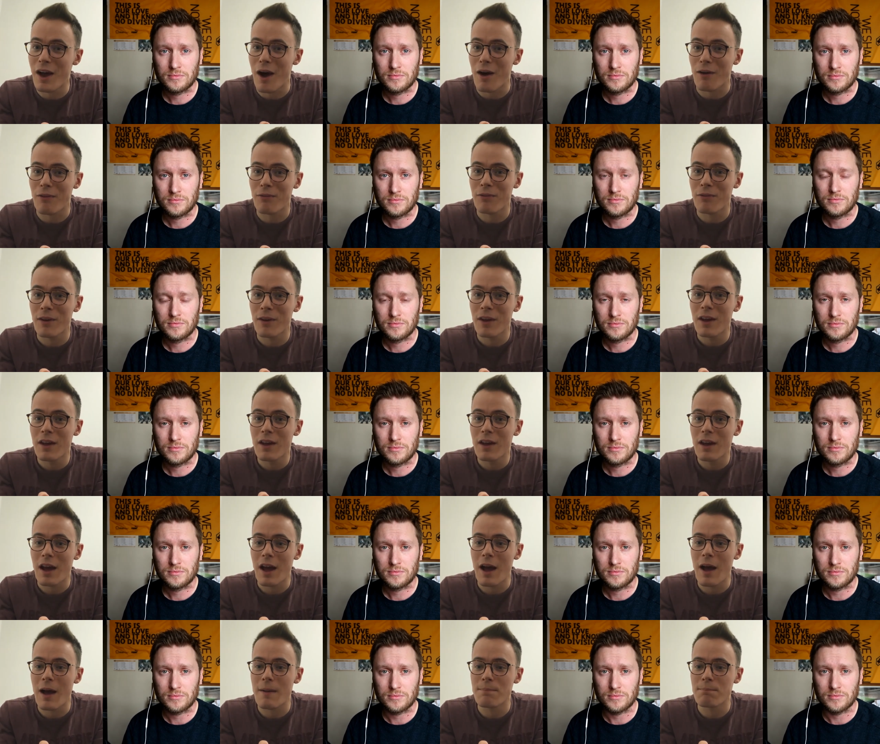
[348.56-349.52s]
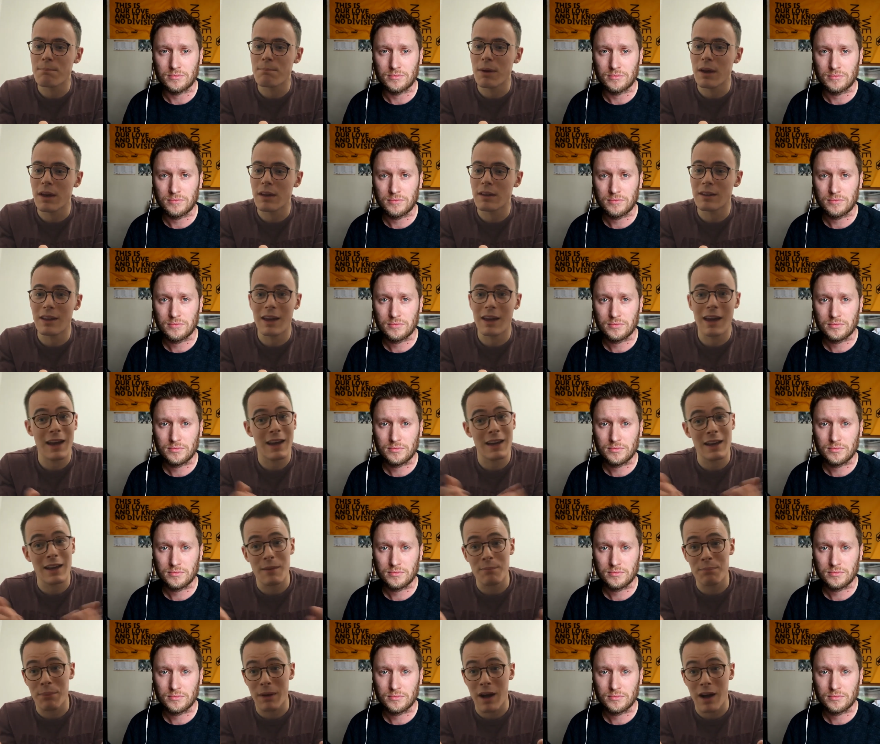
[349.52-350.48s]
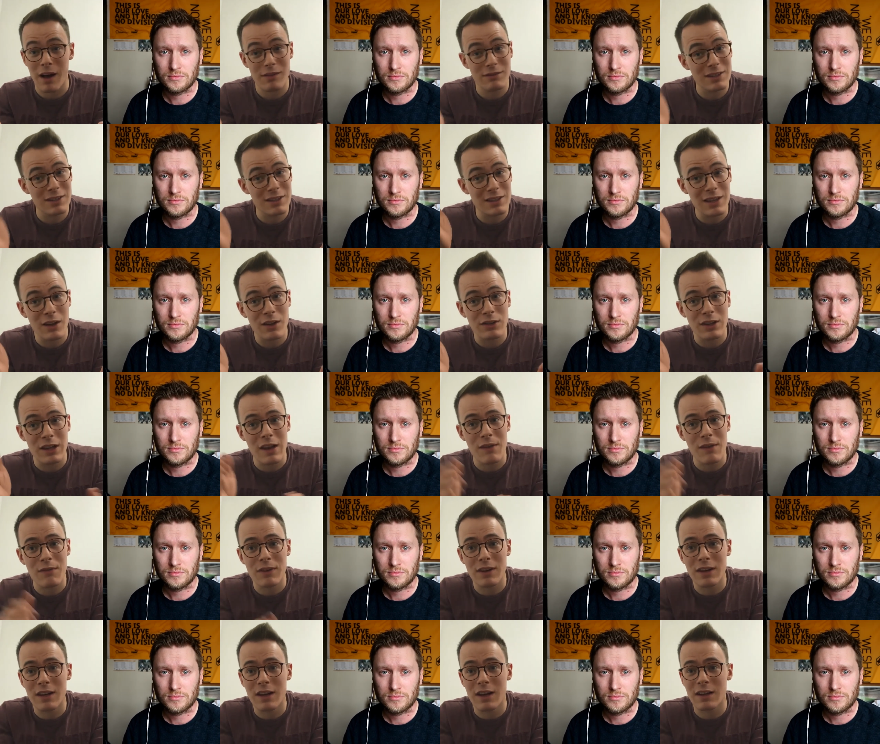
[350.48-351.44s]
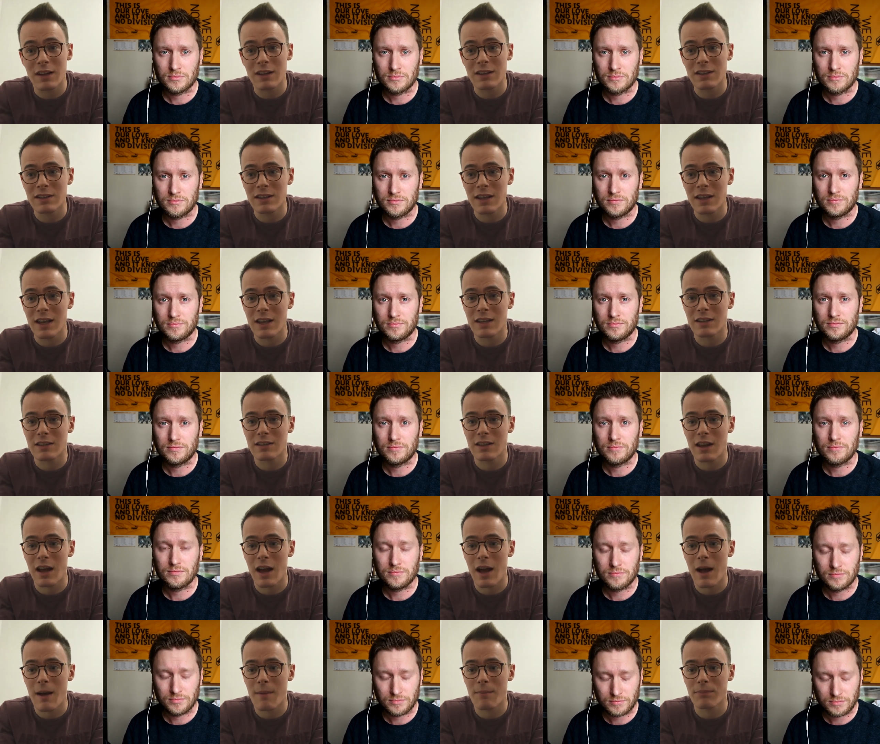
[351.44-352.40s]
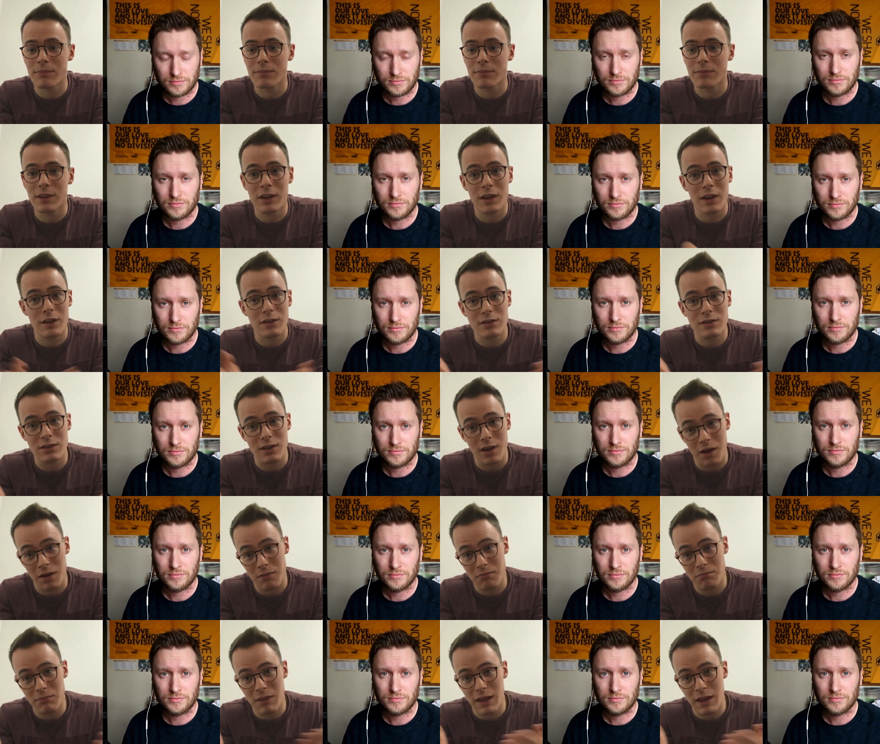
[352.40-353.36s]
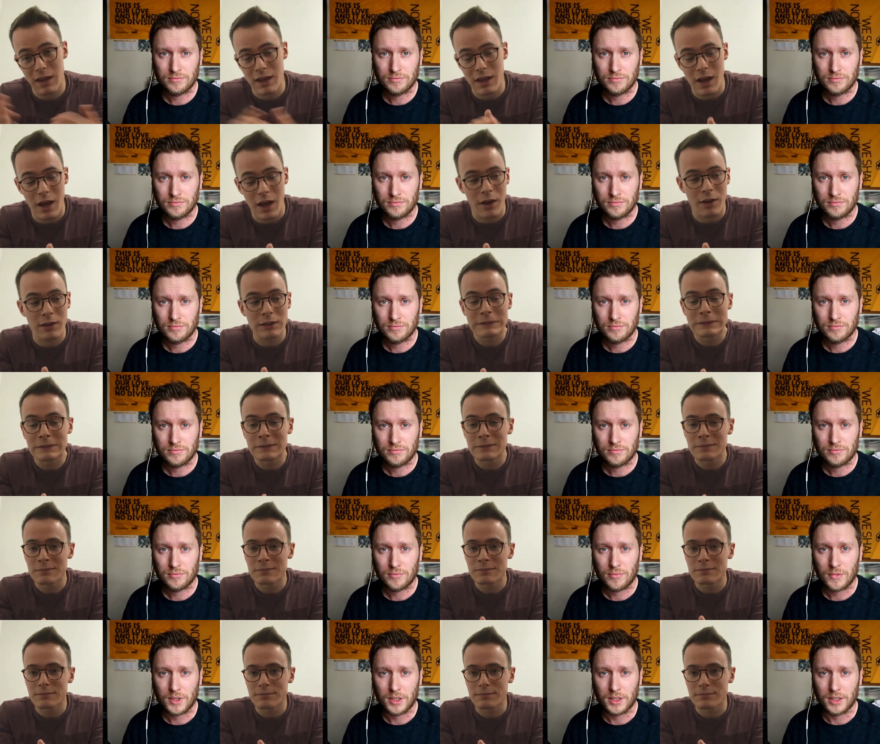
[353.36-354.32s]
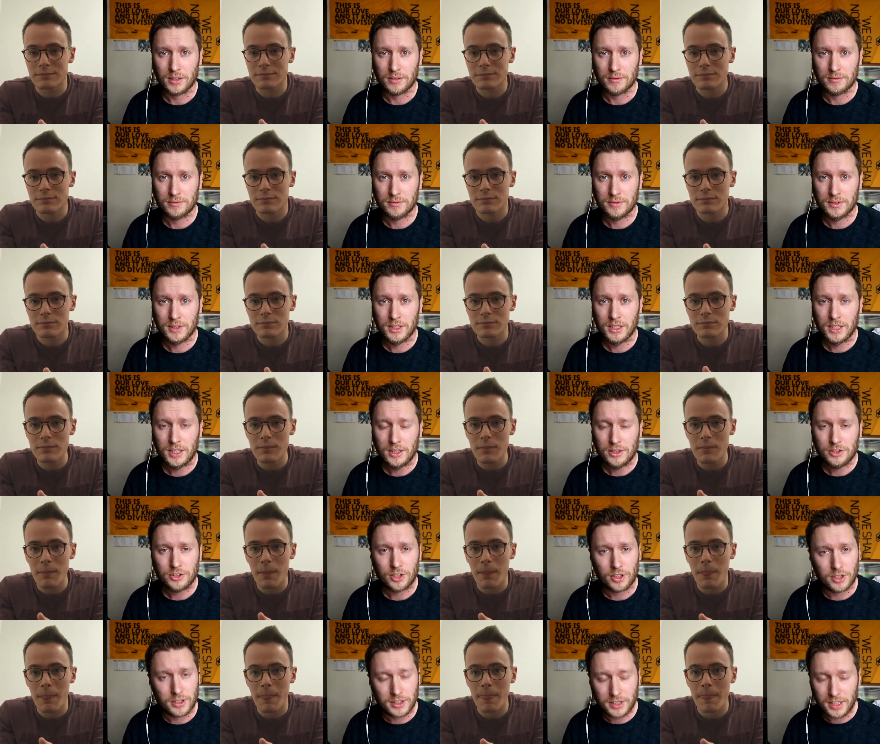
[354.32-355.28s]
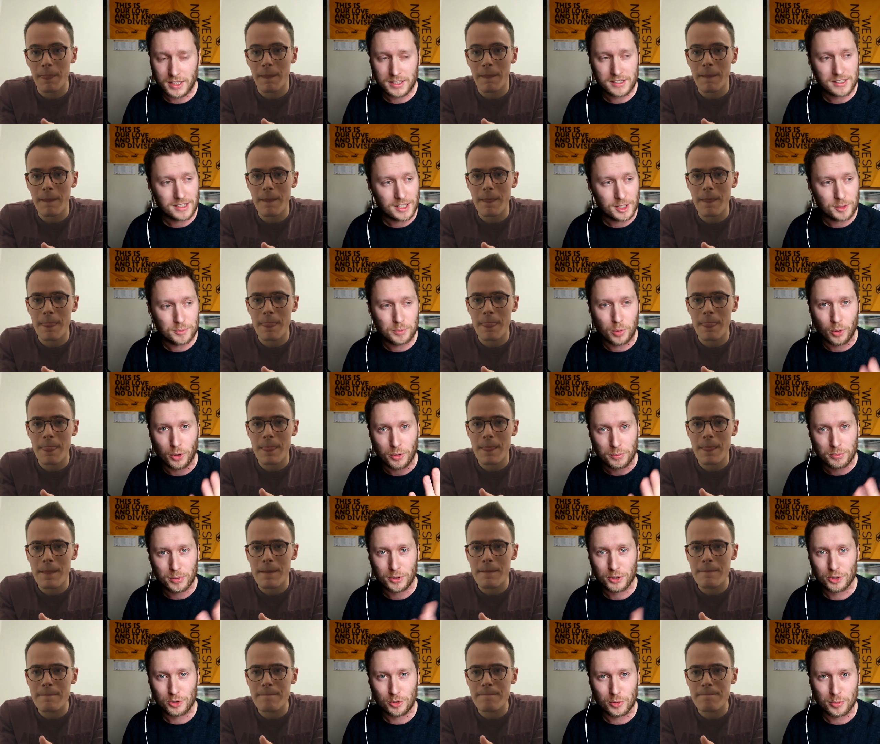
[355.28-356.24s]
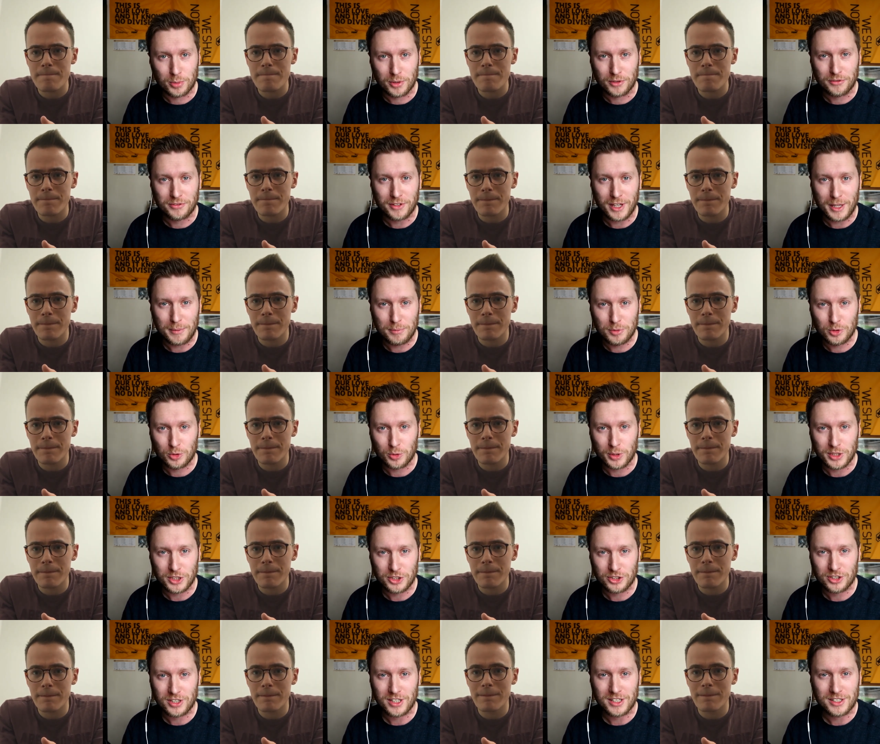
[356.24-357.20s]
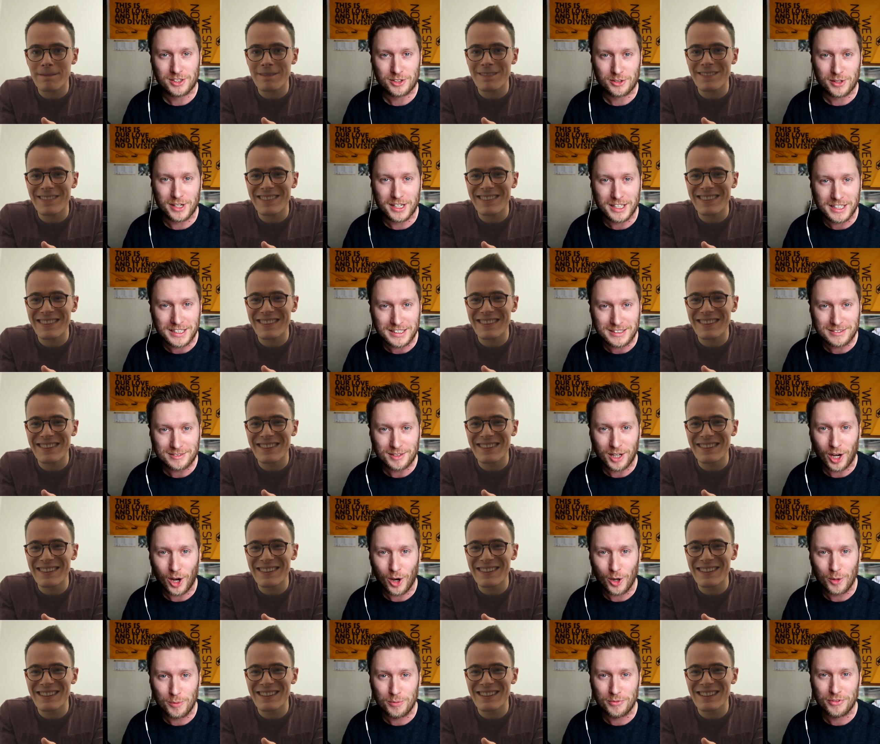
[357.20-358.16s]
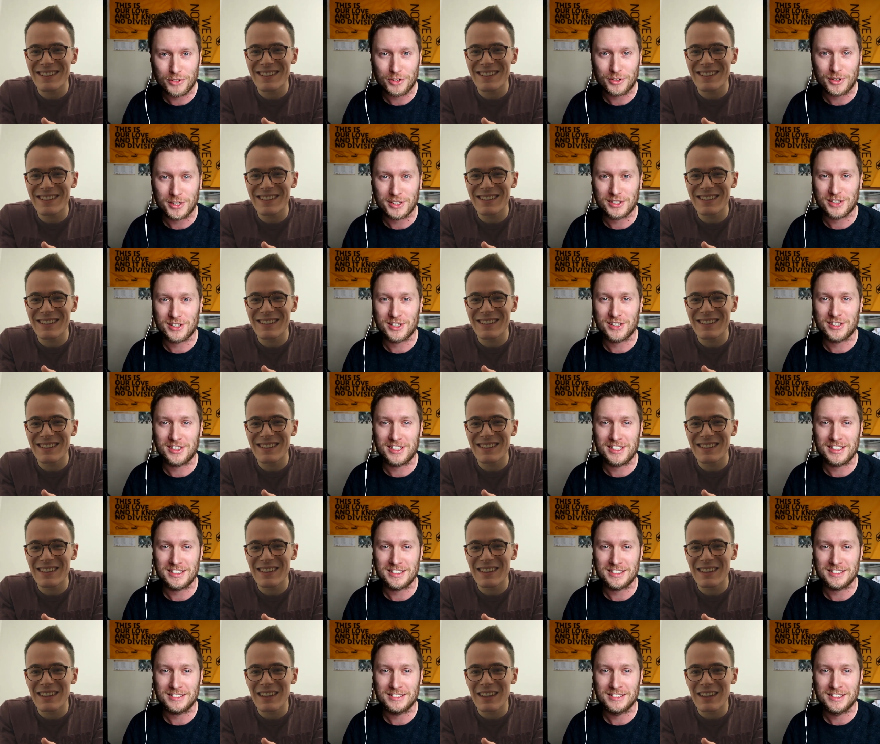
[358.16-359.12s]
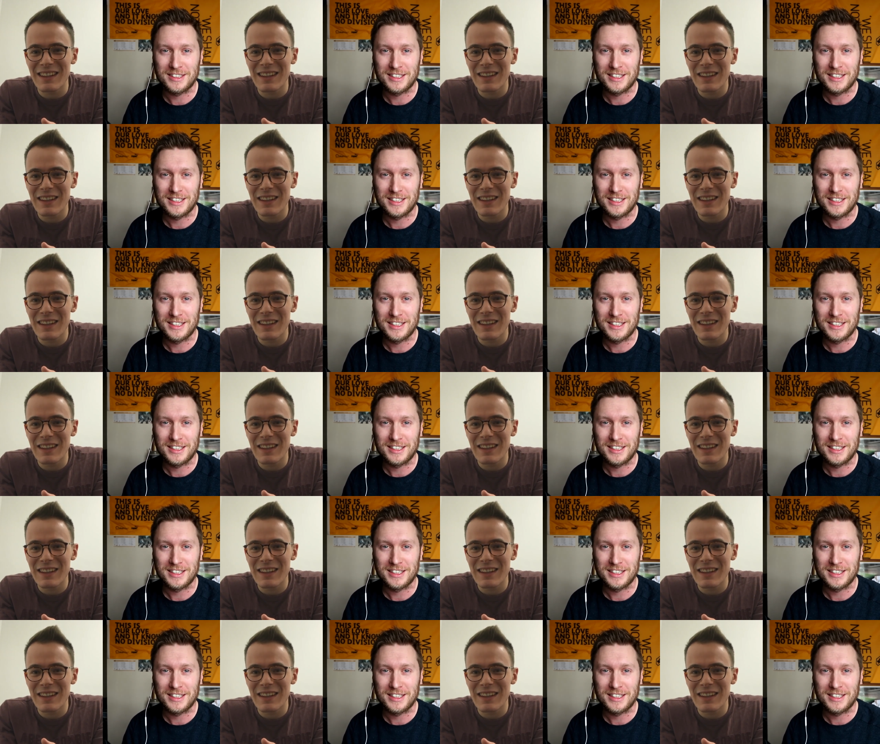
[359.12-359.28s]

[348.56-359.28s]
Speaker 1: uh, enough. Mm. Um, but eh, but still delivered an assist. Um, you know, so there you go.
Speaker 2: Yeah. So yesterday's point put you above Ipswich. Is there any hope for the rest of the season?